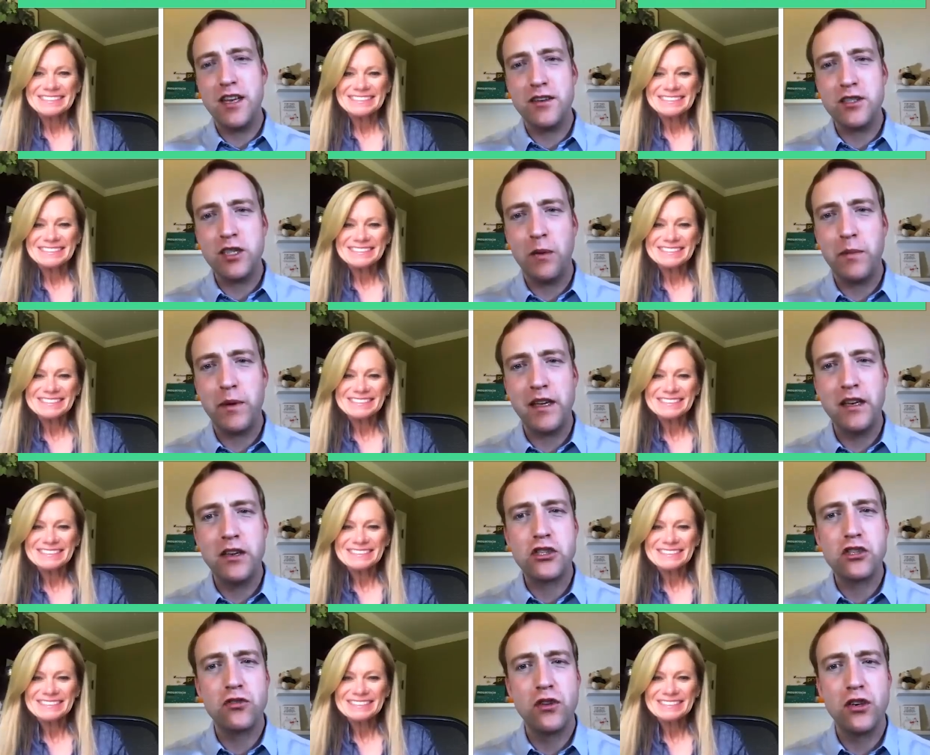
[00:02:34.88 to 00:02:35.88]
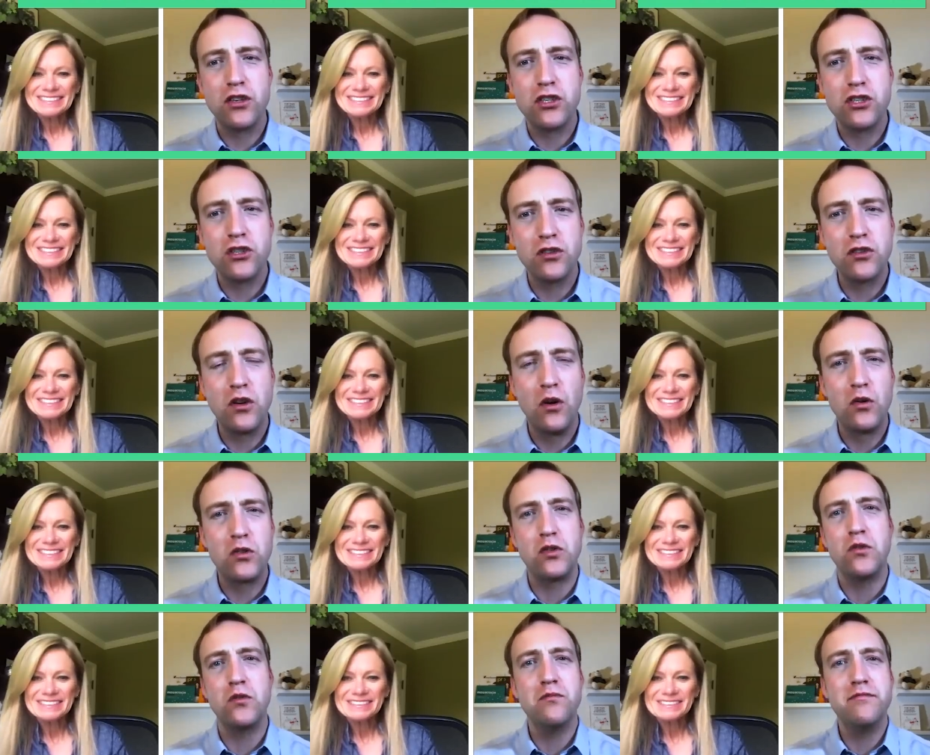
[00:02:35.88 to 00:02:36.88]
Speaker 1: and a topic an insurer should go
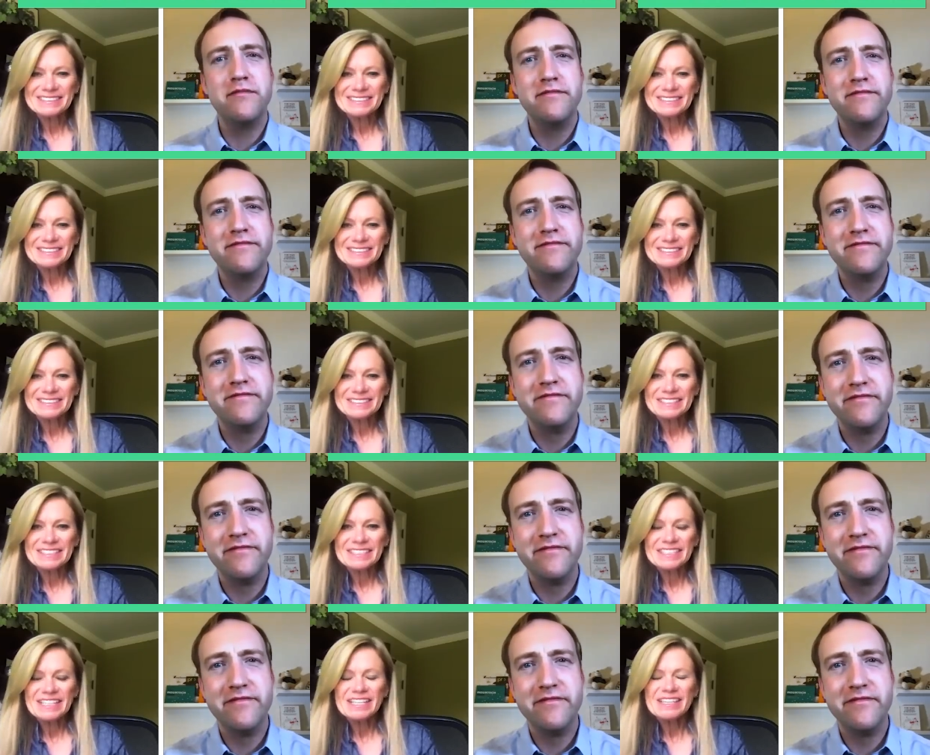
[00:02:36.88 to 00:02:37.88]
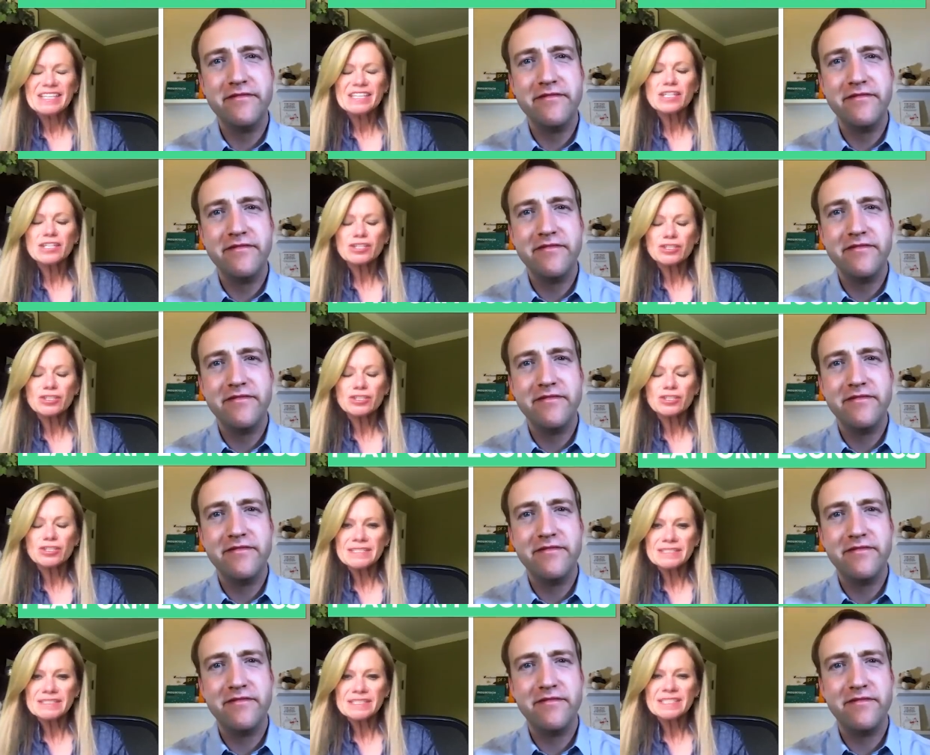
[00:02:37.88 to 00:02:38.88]
to?
Speaker 2: I think they
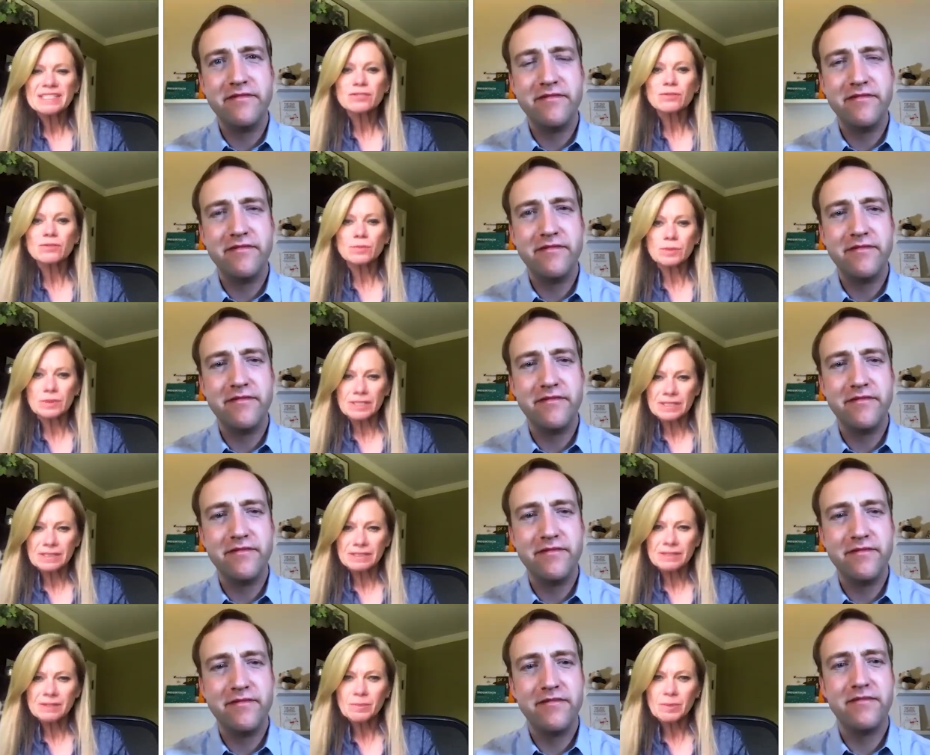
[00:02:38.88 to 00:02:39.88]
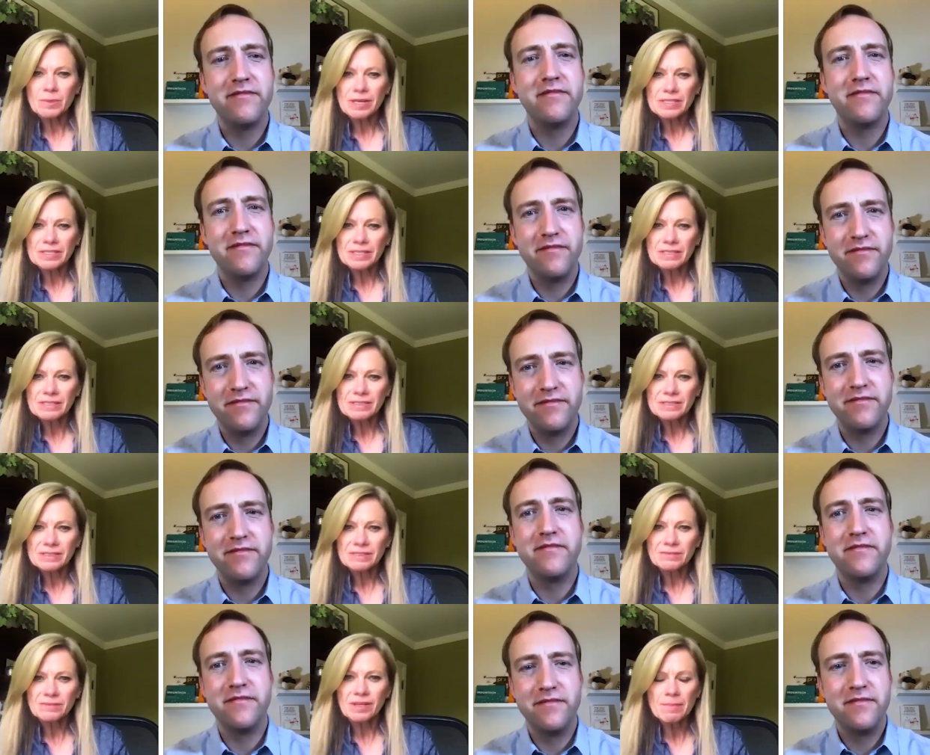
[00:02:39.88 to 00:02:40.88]
should. It's early in the process,
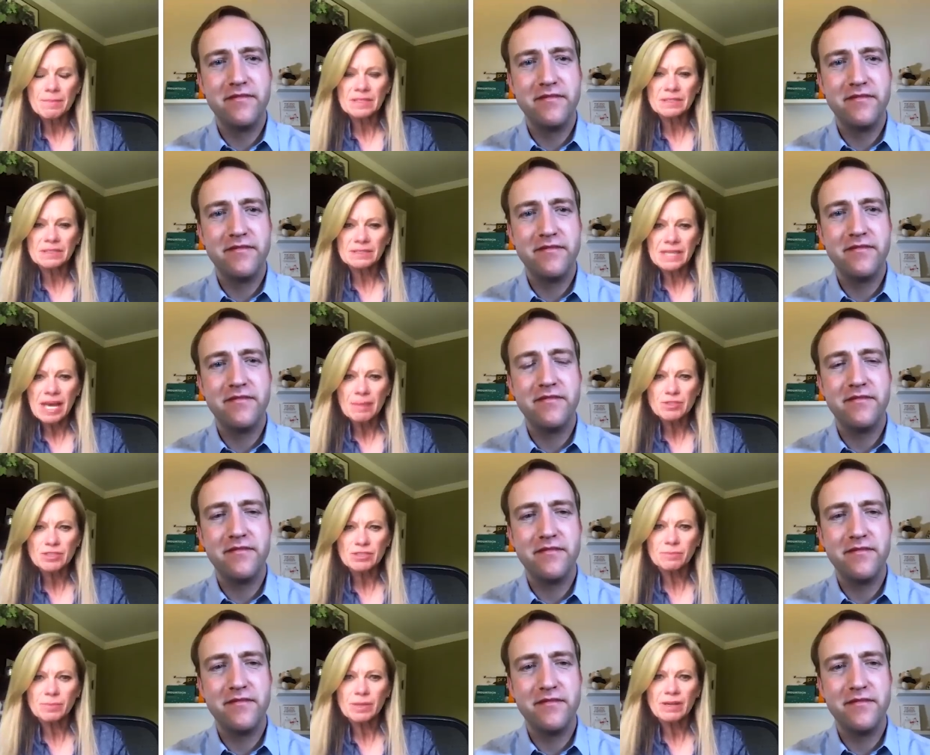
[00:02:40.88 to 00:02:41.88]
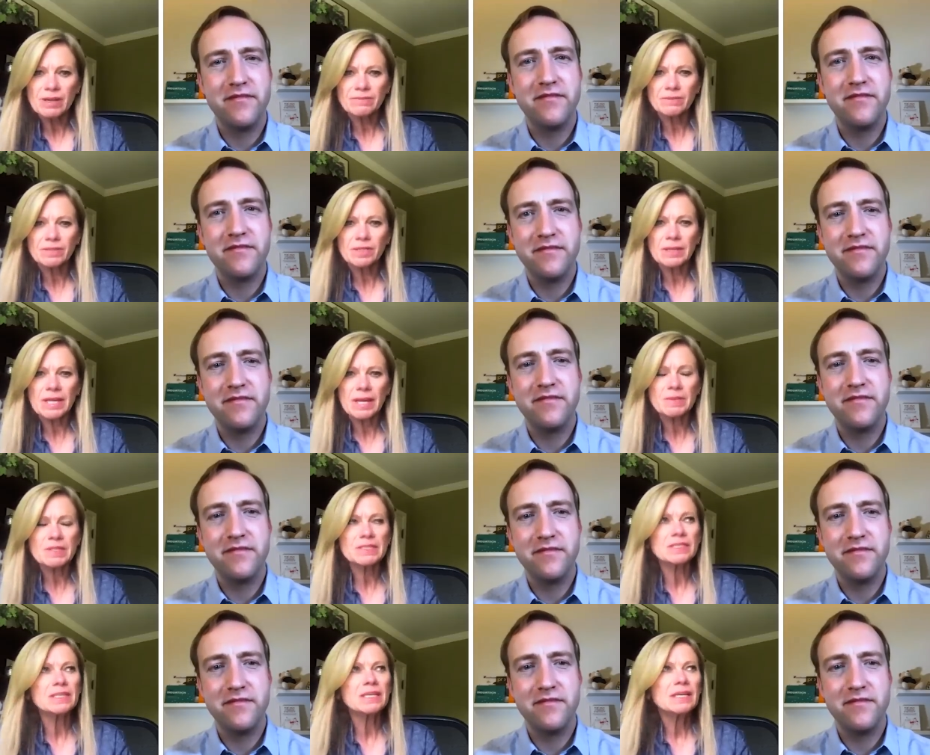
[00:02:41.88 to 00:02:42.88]
right? The adoption of platform
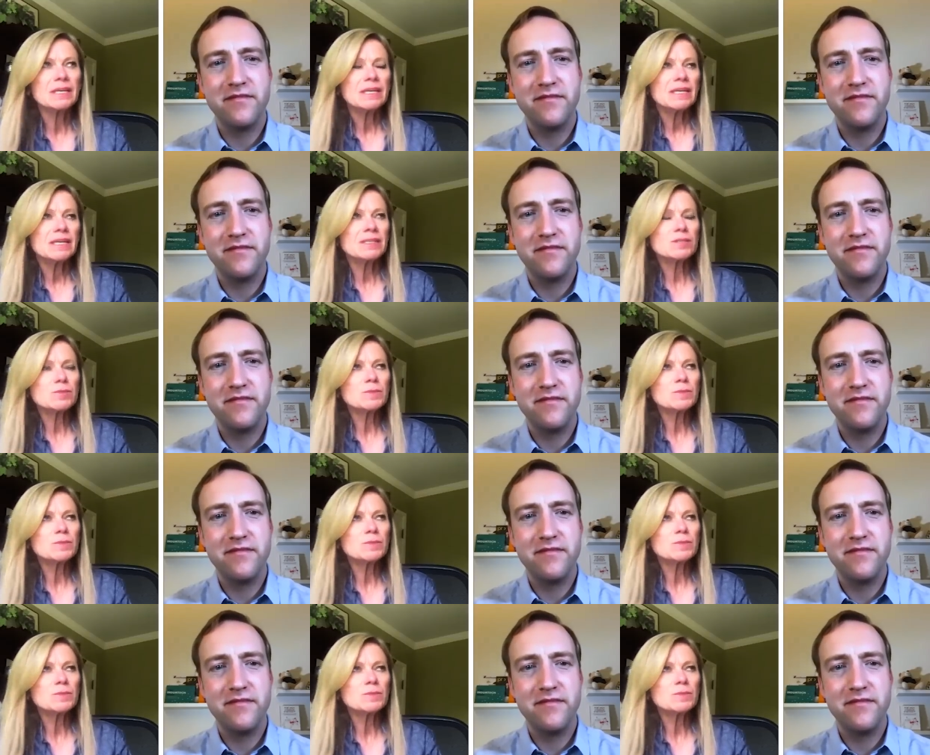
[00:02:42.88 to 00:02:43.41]
economics. And it's